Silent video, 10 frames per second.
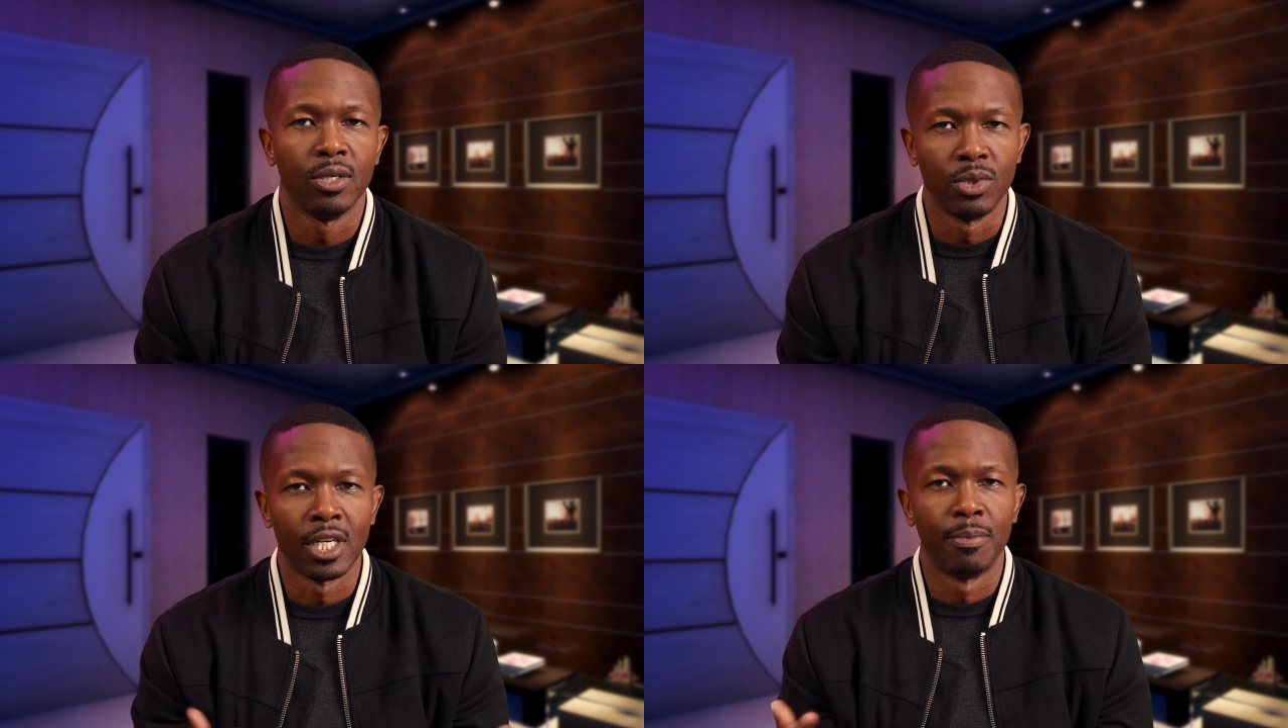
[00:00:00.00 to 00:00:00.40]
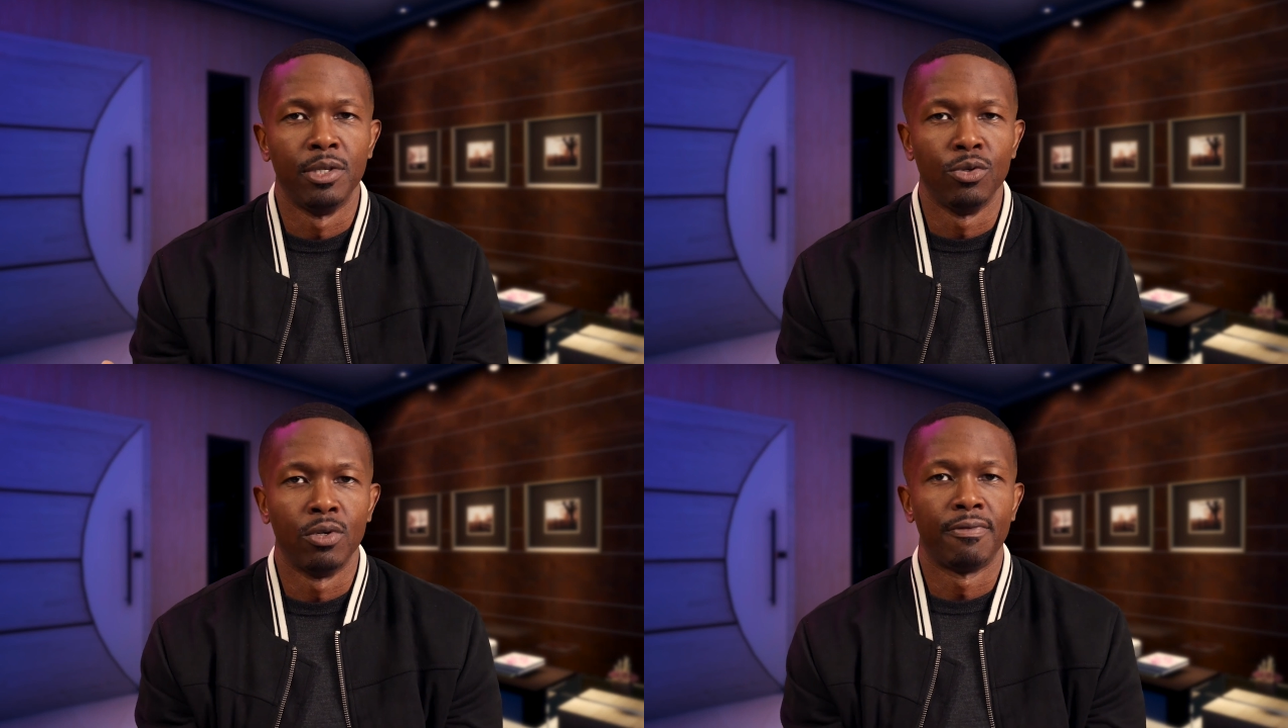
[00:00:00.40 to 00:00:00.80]
which I've been
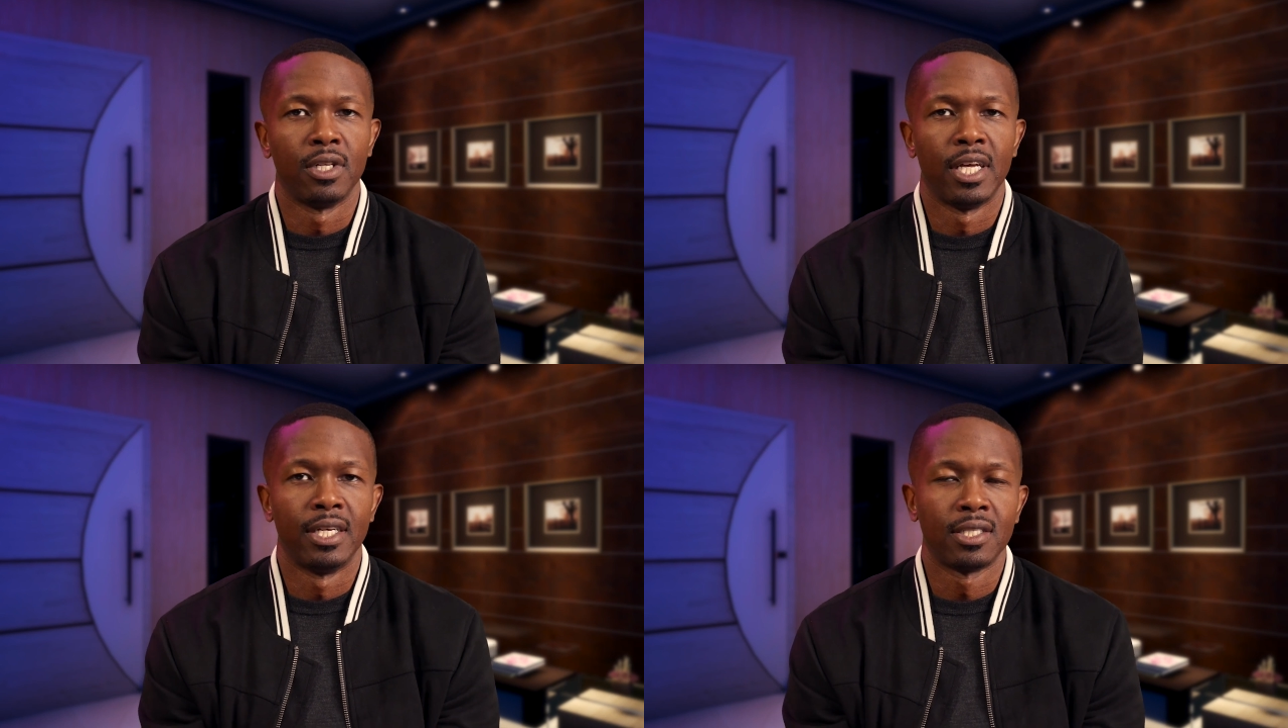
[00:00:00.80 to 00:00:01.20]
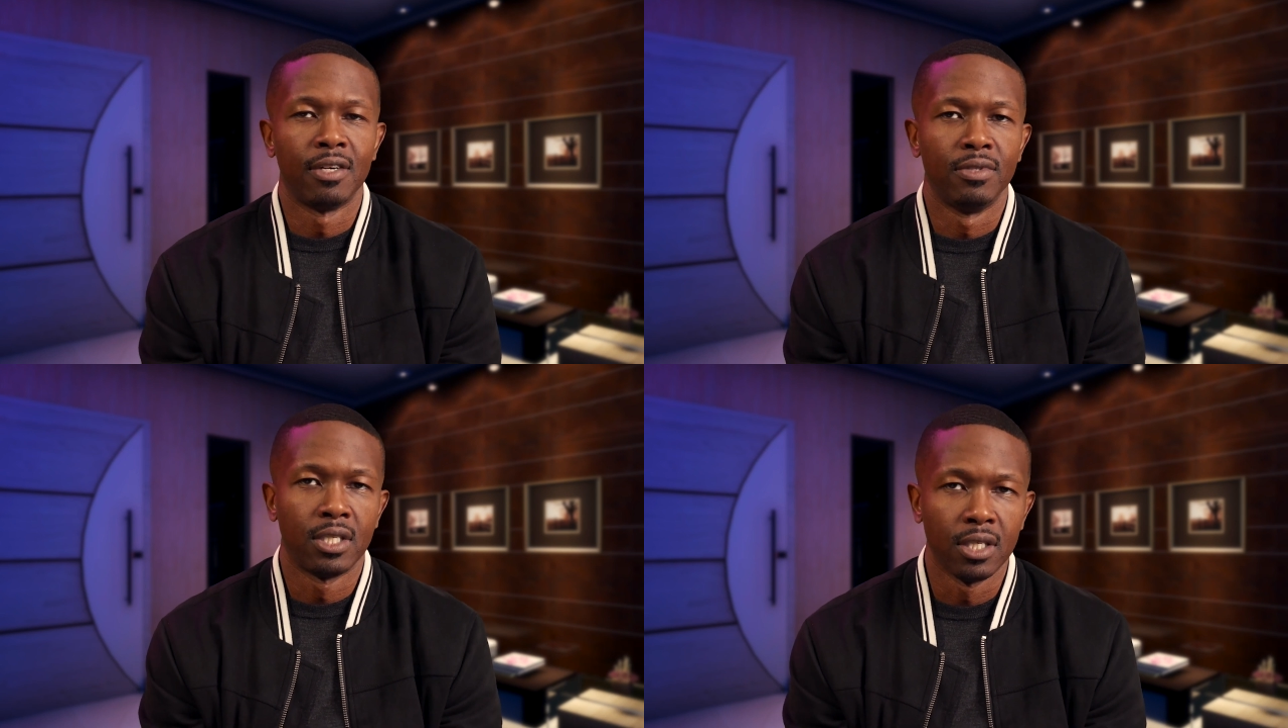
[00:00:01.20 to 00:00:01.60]
doing for the last
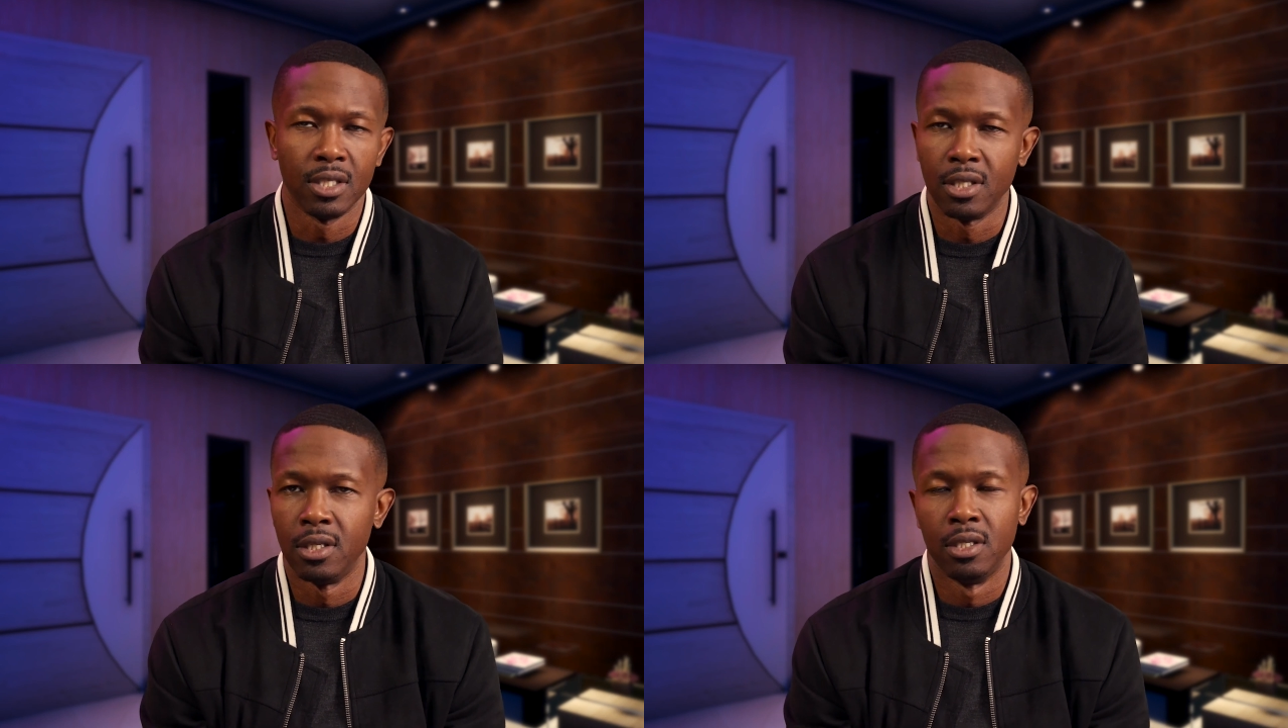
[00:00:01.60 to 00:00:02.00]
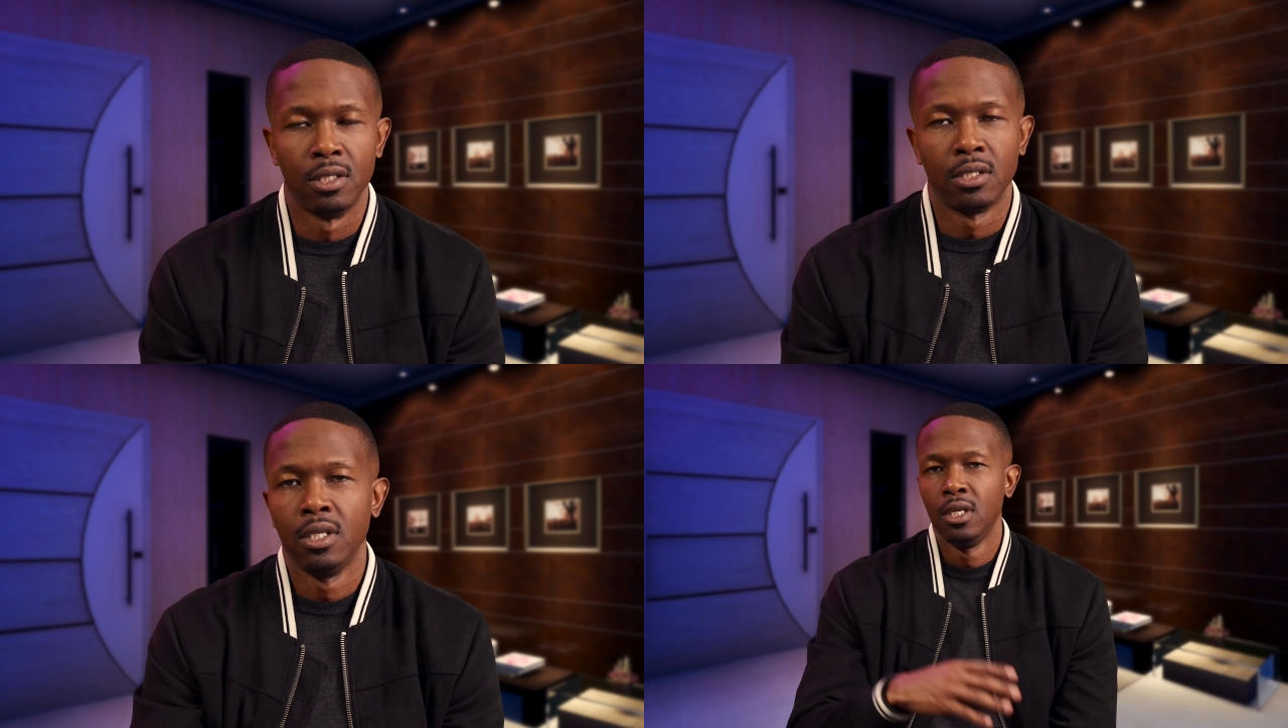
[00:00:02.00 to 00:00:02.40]
17 years,